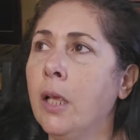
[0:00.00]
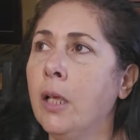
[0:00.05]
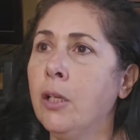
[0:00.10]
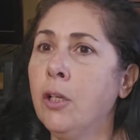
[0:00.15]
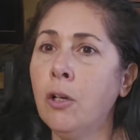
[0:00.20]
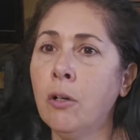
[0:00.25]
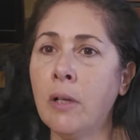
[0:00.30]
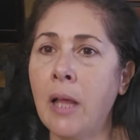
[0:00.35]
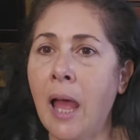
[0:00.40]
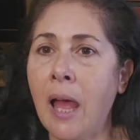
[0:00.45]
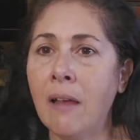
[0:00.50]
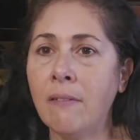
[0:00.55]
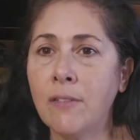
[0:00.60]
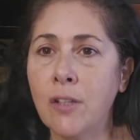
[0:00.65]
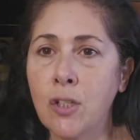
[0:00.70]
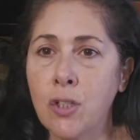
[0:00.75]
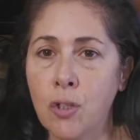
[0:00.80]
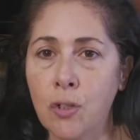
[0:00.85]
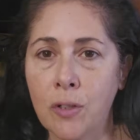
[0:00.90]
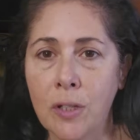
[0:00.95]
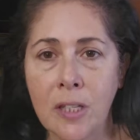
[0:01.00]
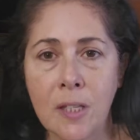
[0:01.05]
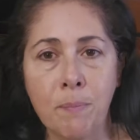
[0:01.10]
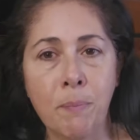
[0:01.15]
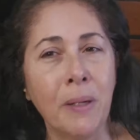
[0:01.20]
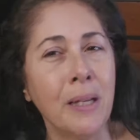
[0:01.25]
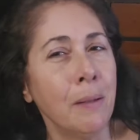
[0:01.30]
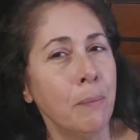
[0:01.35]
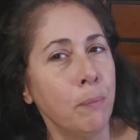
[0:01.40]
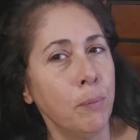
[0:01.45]
you don't have to do this,
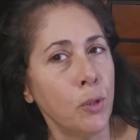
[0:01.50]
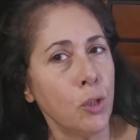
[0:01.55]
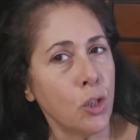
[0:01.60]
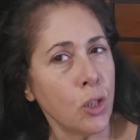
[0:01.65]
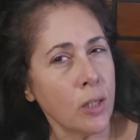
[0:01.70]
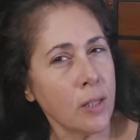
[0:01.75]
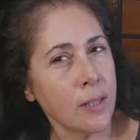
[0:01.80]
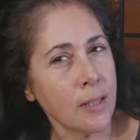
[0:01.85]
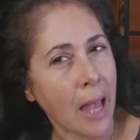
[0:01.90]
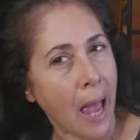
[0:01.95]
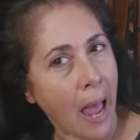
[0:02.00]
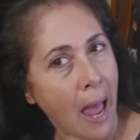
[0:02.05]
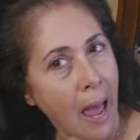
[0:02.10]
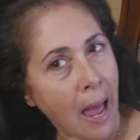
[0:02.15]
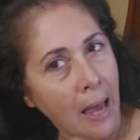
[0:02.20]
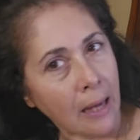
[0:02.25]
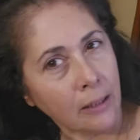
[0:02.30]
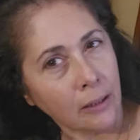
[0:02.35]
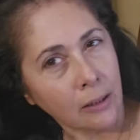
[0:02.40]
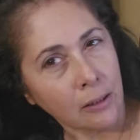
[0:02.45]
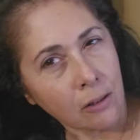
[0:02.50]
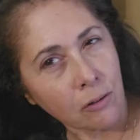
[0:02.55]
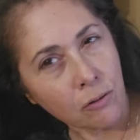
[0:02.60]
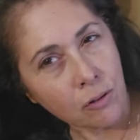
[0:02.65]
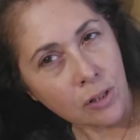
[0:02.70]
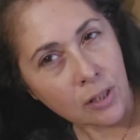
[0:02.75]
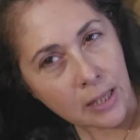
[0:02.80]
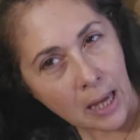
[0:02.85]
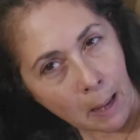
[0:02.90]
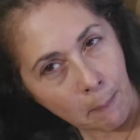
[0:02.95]
but it would just add a little
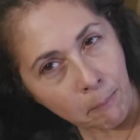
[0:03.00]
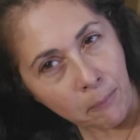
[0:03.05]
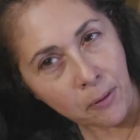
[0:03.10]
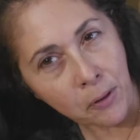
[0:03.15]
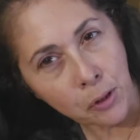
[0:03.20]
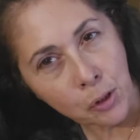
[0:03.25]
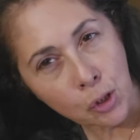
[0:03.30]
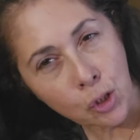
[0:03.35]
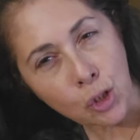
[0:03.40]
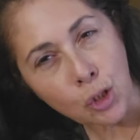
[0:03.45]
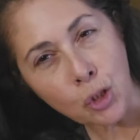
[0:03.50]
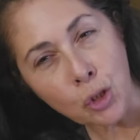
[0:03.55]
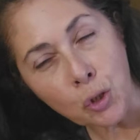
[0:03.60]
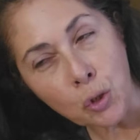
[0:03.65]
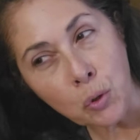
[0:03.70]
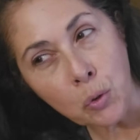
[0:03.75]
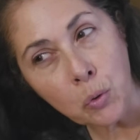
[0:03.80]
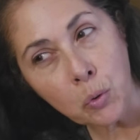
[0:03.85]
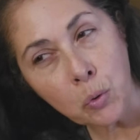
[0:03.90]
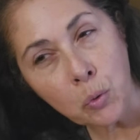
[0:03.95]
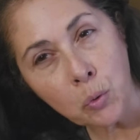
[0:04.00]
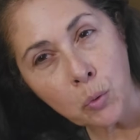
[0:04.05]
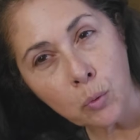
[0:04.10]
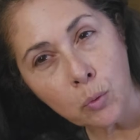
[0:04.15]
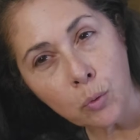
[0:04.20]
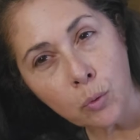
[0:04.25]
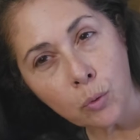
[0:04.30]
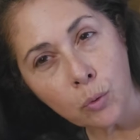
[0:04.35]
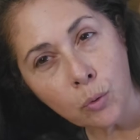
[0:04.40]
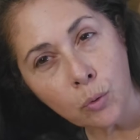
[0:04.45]
depth to
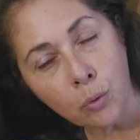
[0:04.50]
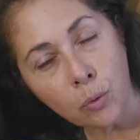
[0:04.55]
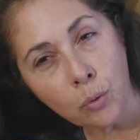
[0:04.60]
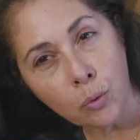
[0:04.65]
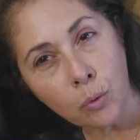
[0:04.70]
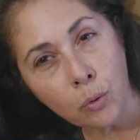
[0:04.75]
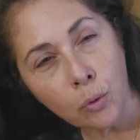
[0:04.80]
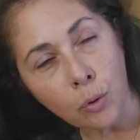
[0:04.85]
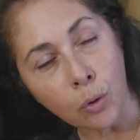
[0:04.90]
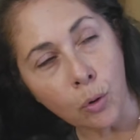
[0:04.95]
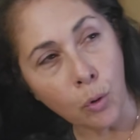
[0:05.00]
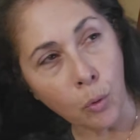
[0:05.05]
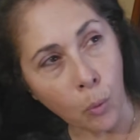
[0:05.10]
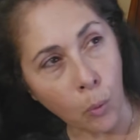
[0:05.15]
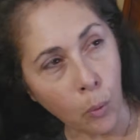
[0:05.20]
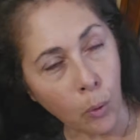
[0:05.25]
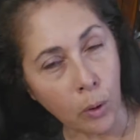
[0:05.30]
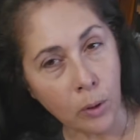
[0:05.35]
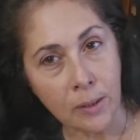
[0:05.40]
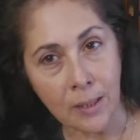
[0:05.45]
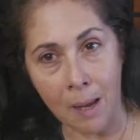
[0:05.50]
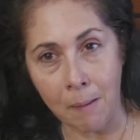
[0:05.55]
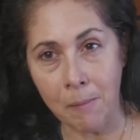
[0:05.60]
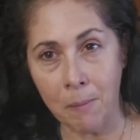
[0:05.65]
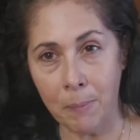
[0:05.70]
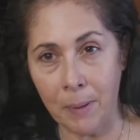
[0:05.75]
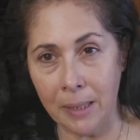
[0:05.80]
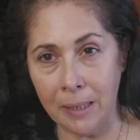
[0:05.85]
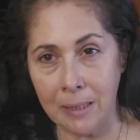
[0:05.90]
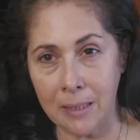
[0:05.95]
your
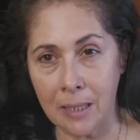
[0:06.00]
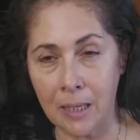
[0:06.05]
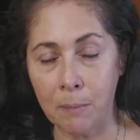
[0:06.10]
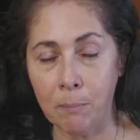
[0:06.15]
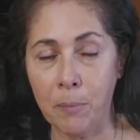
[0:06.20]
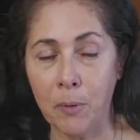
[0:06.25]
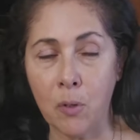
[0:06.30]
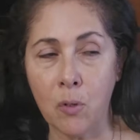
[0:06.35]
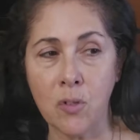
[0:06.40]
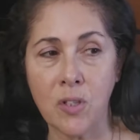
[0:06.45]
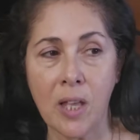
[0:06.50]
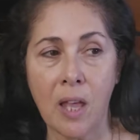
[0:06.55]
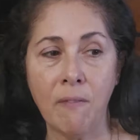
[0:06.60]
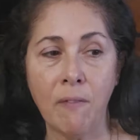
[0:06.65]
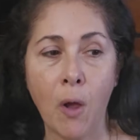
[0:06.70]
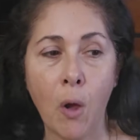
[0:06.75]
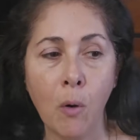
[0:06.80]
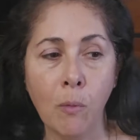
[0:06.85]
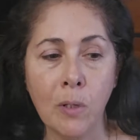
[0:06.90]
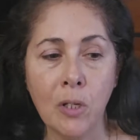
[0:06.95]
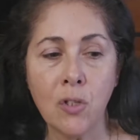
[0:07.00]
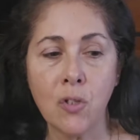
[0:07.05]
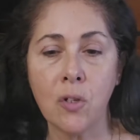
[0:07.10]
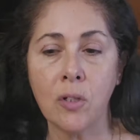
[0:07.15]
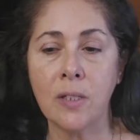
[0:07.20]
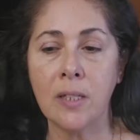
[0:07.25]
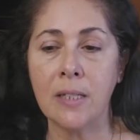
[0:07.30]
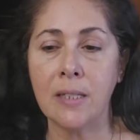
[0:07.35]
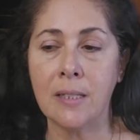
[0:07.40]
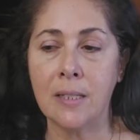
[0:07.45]
diamond painting, because I've always
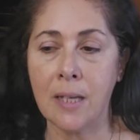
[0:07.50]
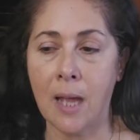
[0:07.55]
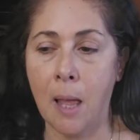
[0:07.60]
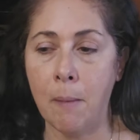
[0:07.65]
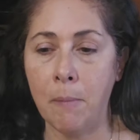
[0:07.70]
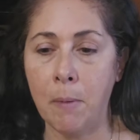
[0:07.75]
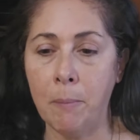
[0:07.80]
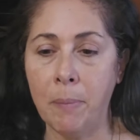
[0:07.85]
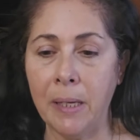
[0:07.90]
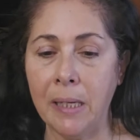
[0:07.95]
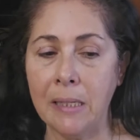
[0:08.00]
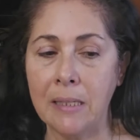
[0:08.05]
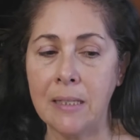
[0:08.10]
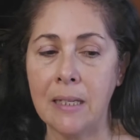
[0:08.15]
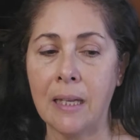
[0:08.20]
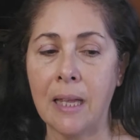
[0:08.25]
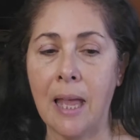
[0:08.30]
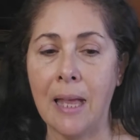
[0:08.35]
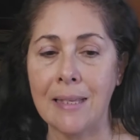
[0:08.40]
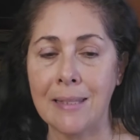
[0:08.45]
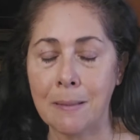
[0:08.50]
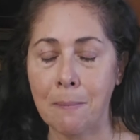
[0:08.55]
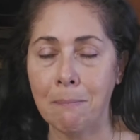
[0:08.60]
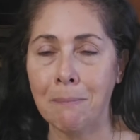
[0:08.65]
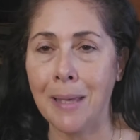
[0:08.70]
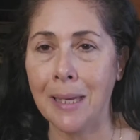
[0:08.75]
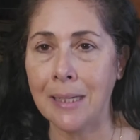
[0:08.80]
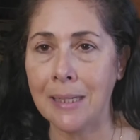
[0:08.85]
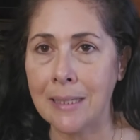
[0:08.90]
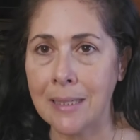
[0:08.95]
looked at diamond painting as a
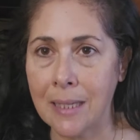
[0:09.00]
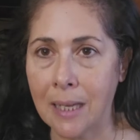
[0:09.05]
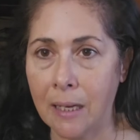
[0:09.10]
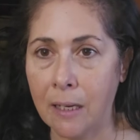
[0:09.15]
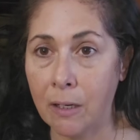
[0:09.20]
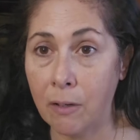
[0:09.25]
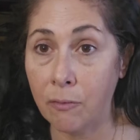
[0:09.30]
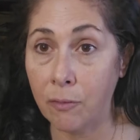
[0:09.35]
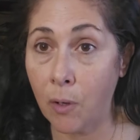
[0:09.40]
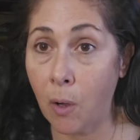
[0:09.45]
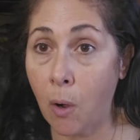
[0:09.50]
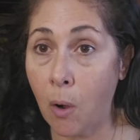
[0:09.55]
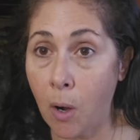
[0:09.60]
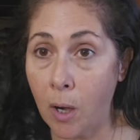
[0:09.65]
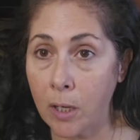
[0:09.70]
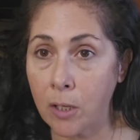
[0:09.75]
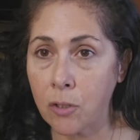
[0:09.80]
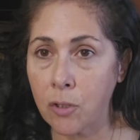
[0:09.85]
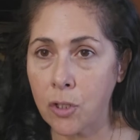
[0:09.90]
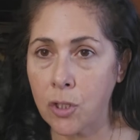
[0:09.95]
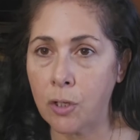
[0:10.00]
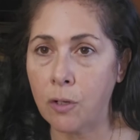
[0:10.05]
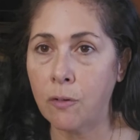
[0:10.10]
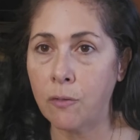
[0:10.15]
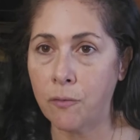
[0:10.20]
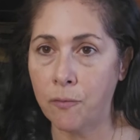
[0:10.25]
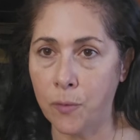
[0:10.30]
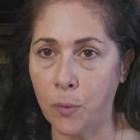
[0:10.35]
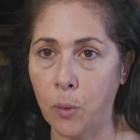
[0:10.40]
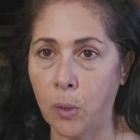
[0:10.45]
meditative art
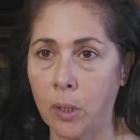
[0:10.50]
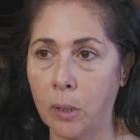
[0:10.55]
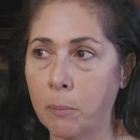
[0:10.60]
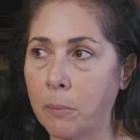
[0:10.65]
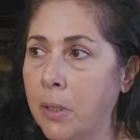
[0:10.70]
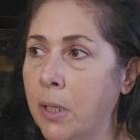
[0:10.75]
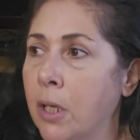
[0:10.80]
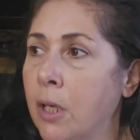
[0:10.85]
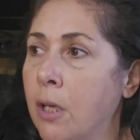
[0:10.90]
form.